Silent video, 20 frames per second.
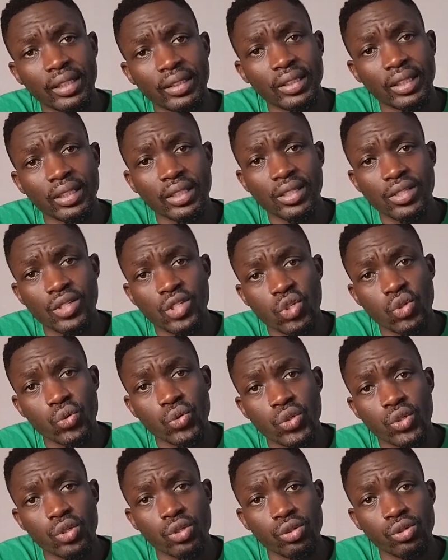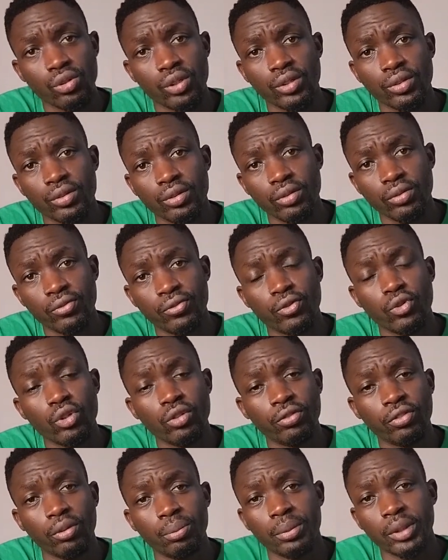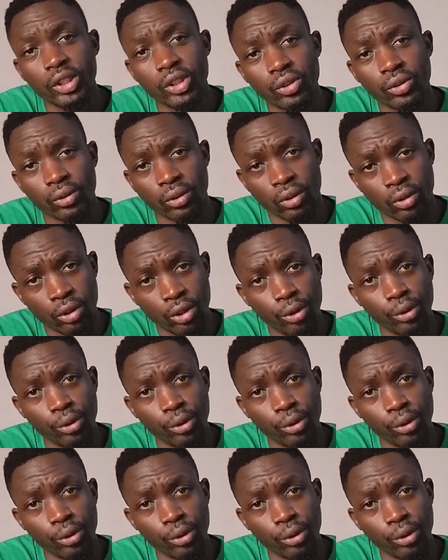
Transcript: that is used during food formation or